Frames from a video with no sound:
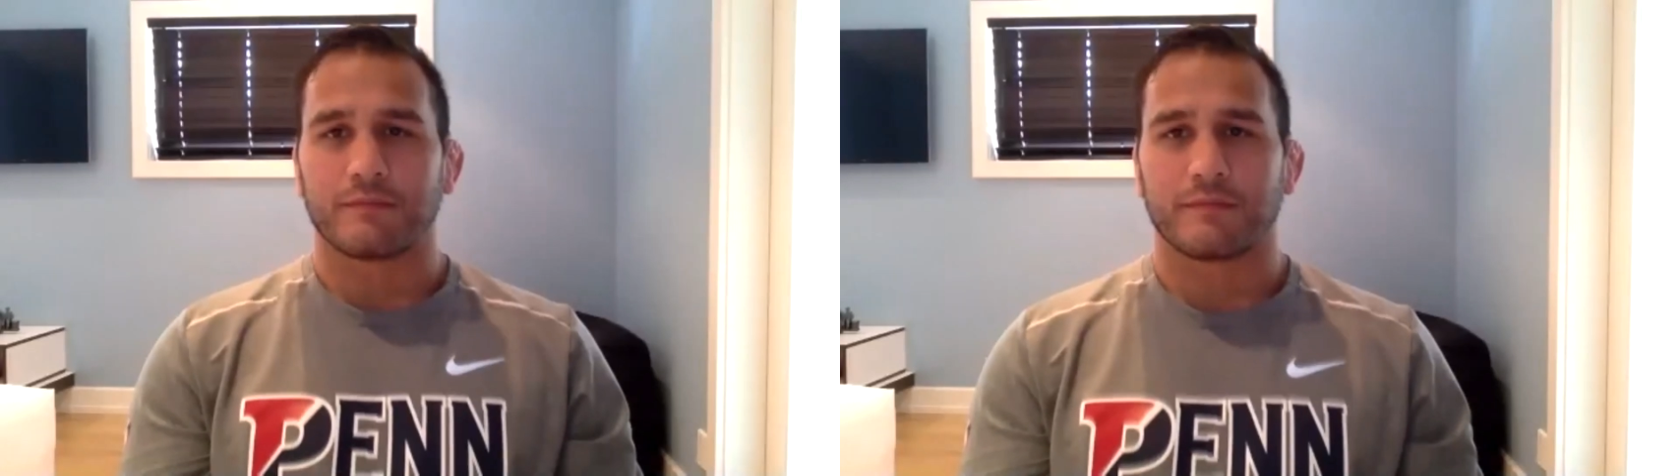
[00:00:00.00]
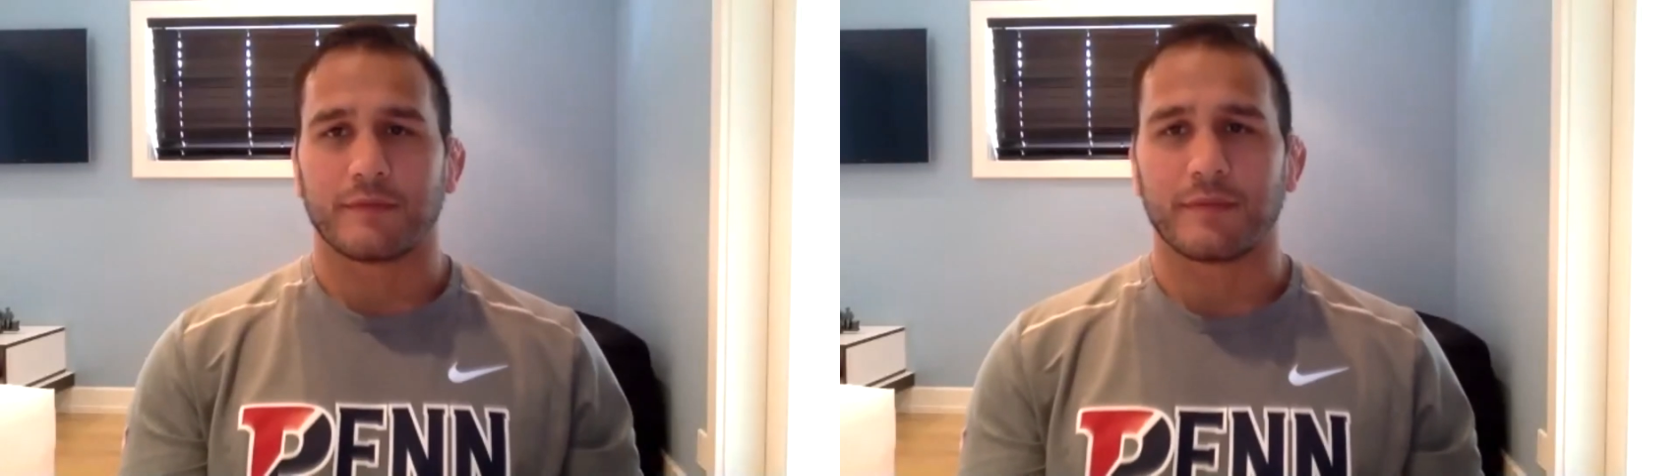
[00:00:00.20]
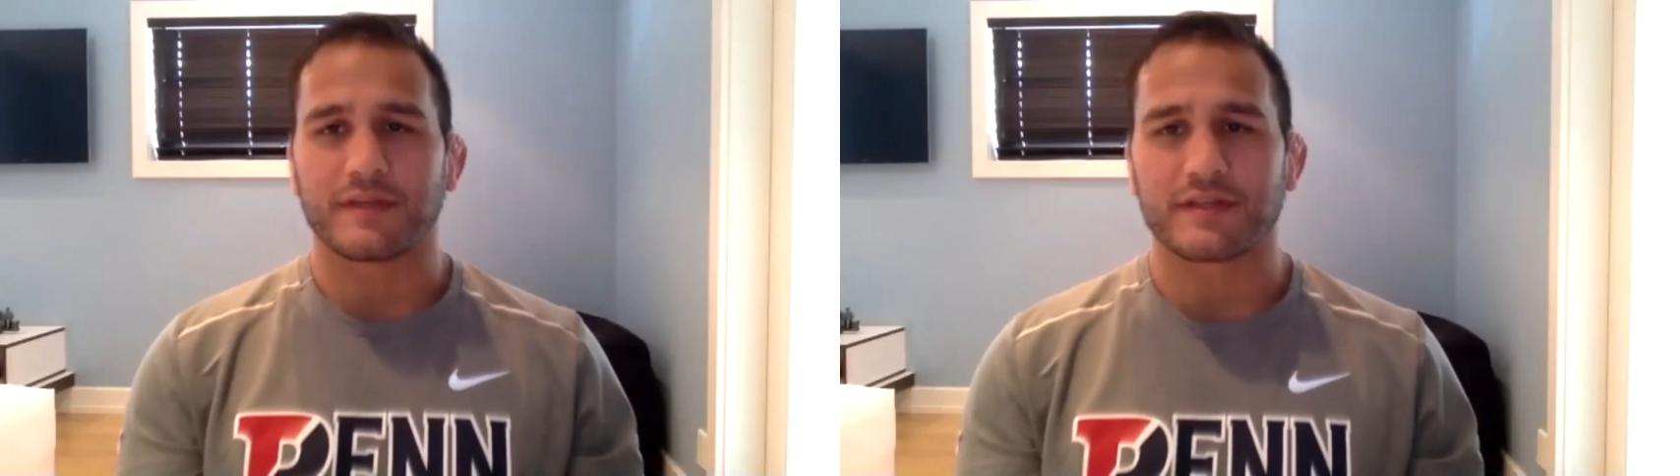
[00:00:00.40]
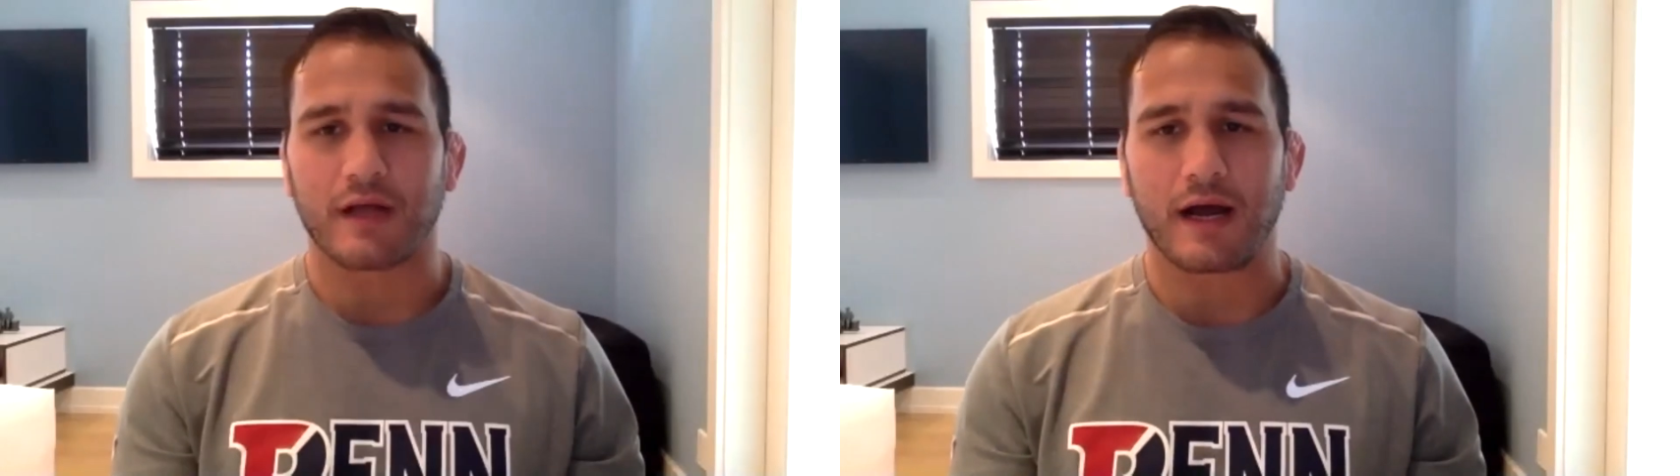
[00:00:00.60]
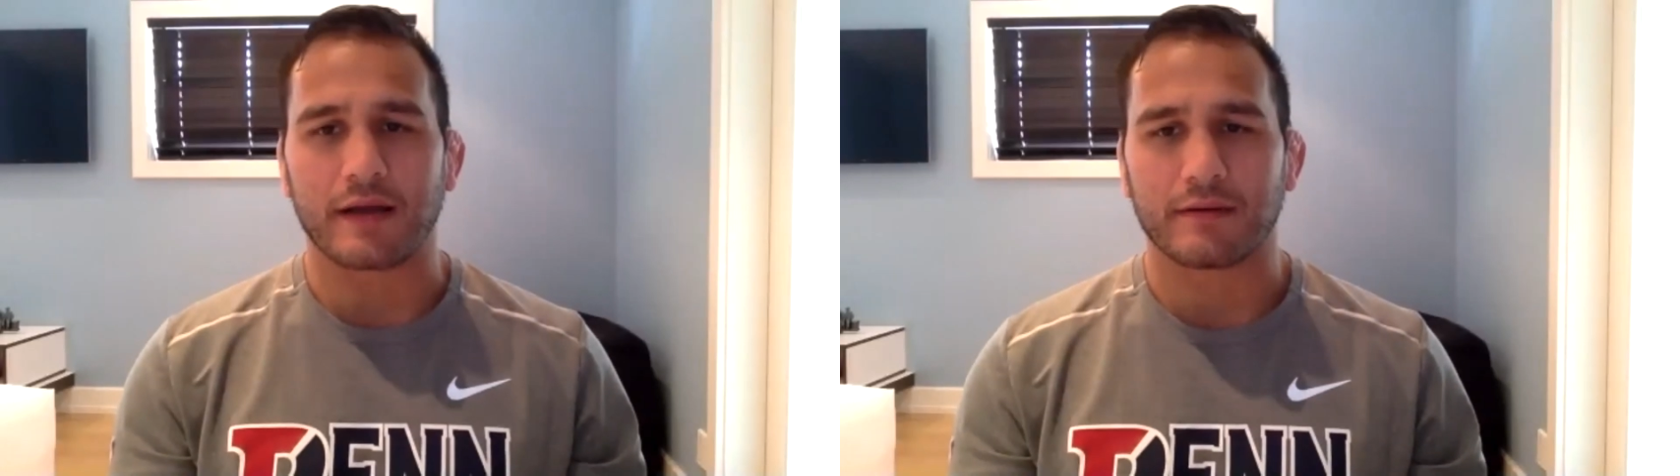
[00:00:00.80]
It means a
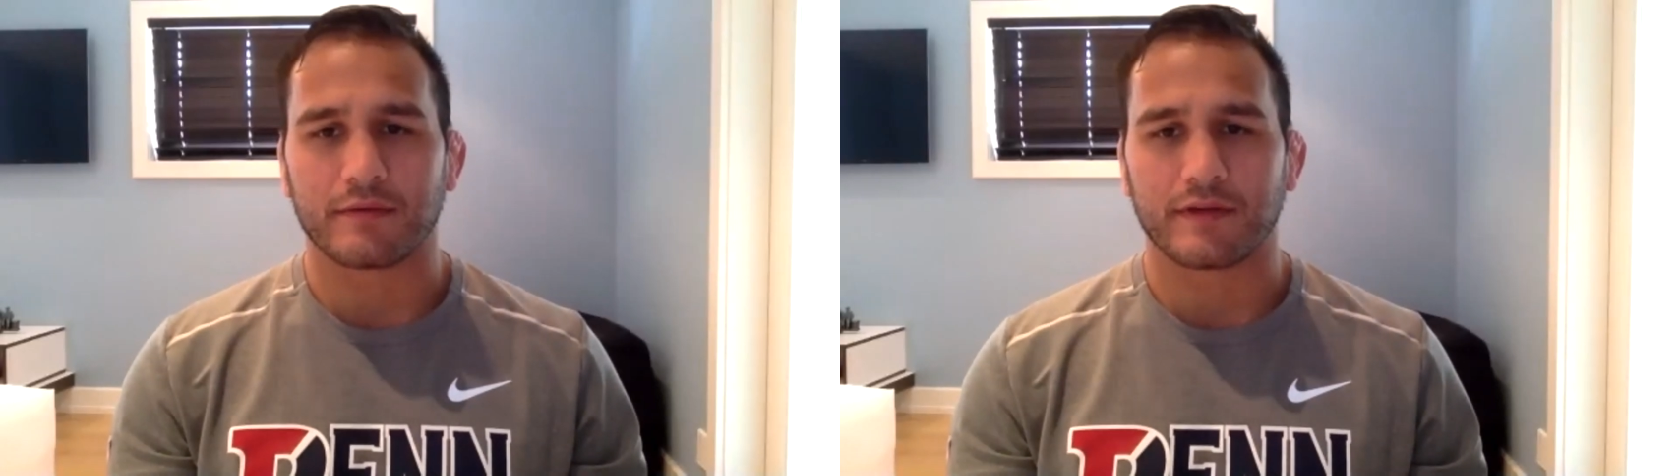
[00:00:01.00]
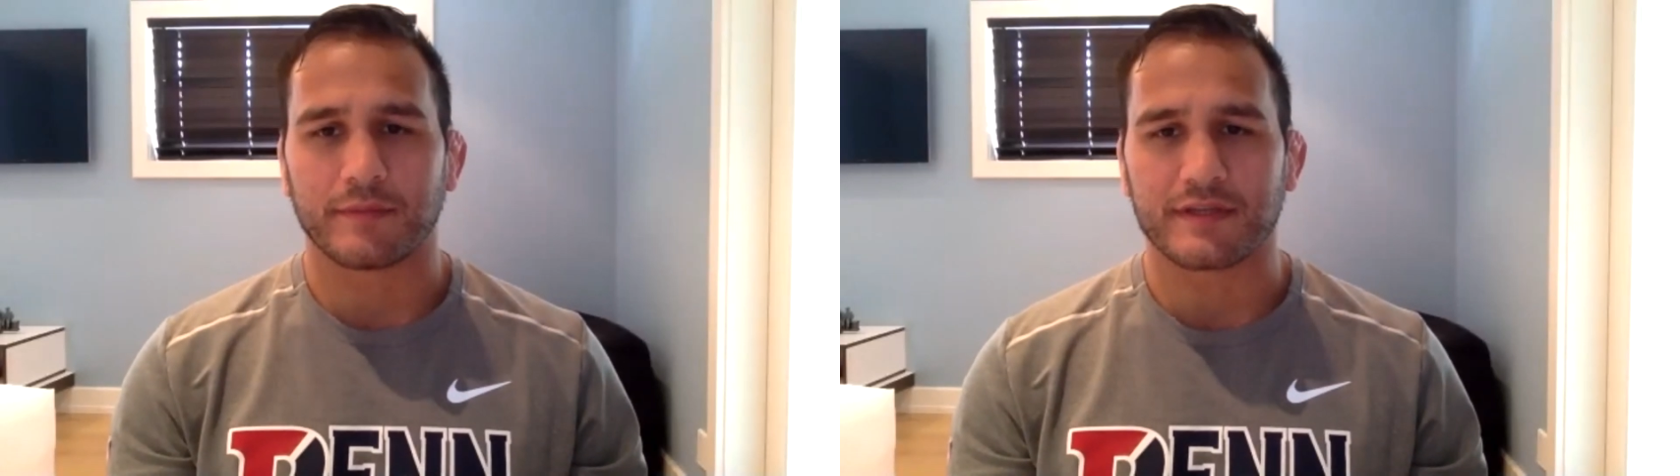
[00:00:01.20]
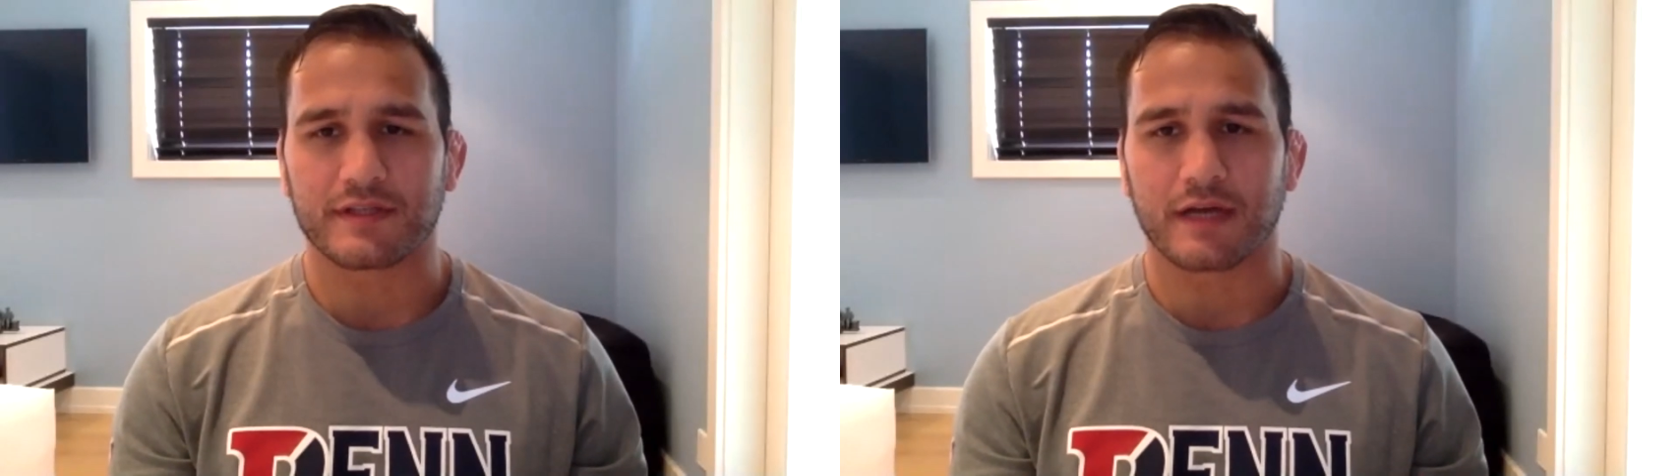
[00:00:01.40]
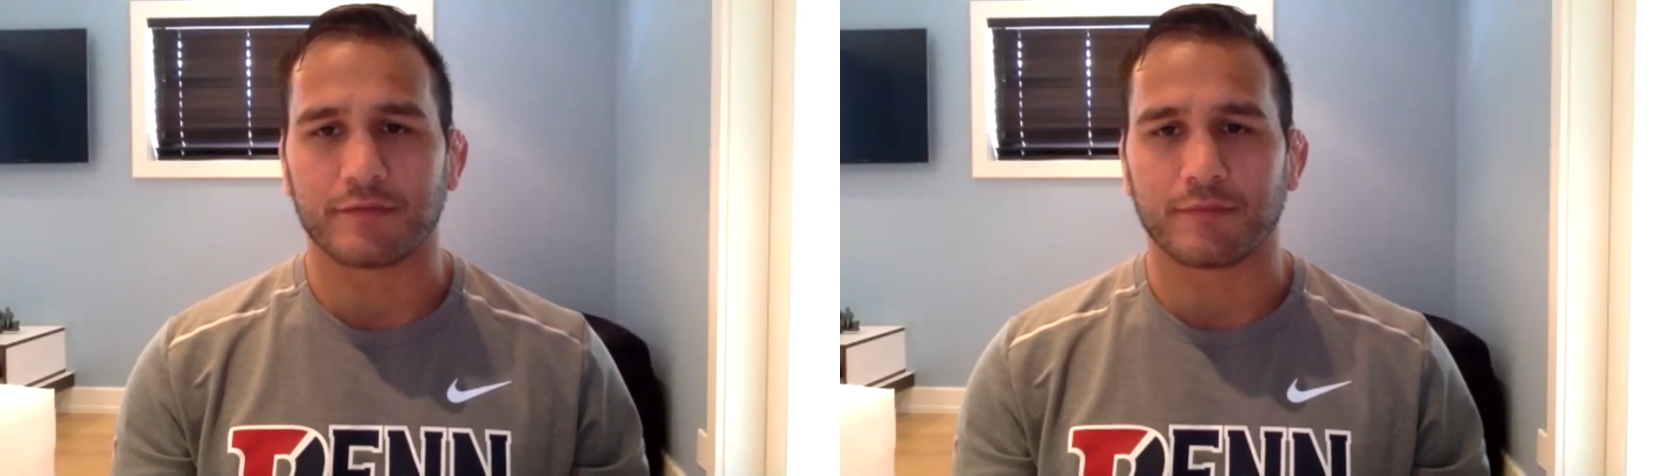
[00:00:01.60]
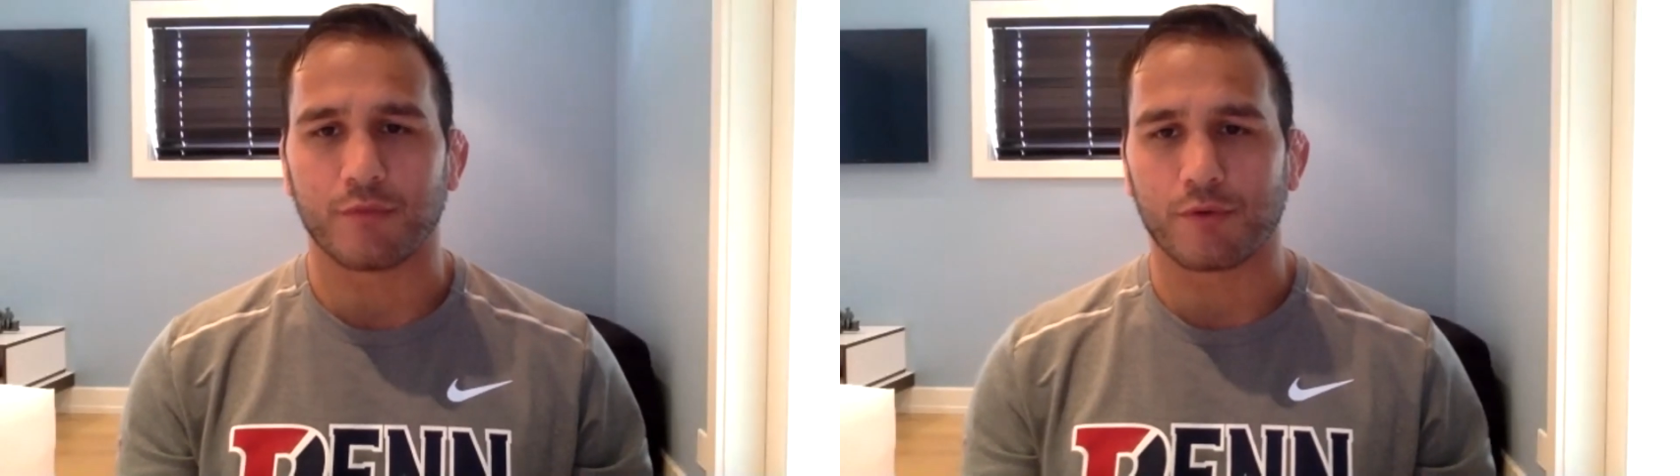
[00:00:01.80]
lot. It means a lot
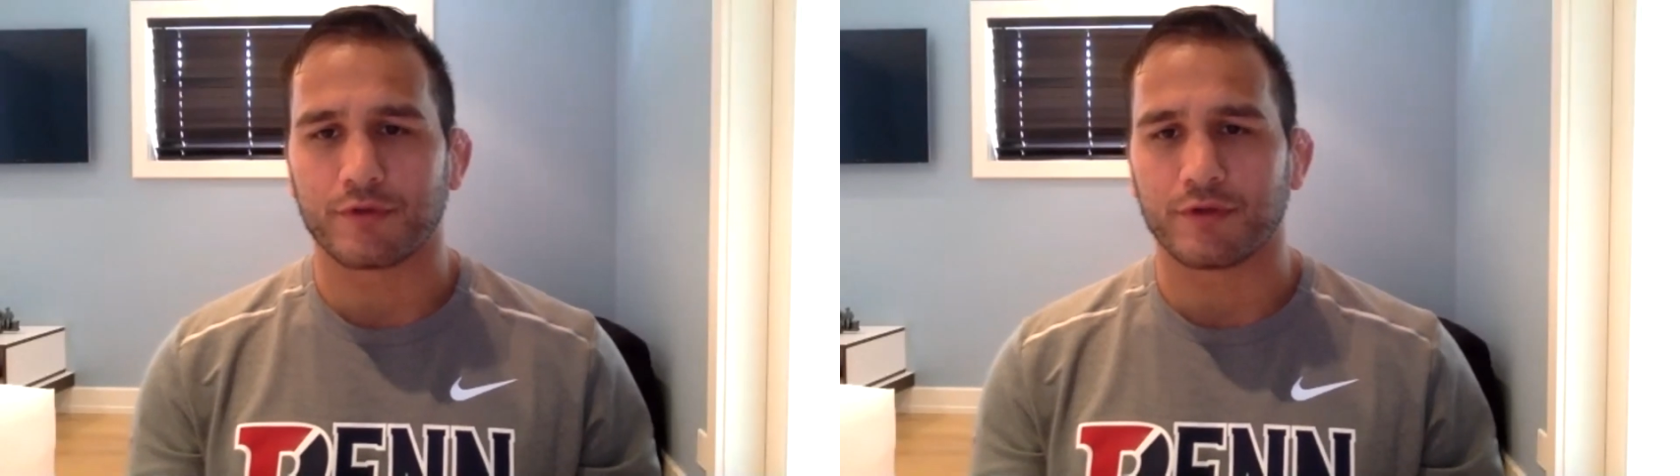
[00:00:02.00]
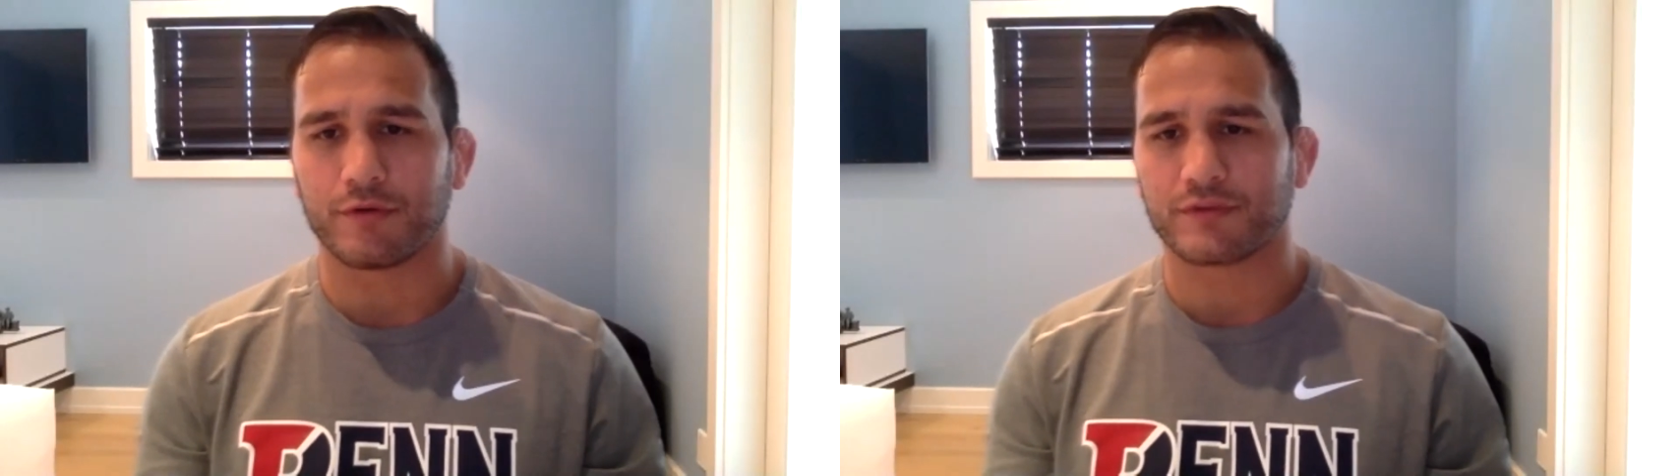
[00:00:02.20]
from both you.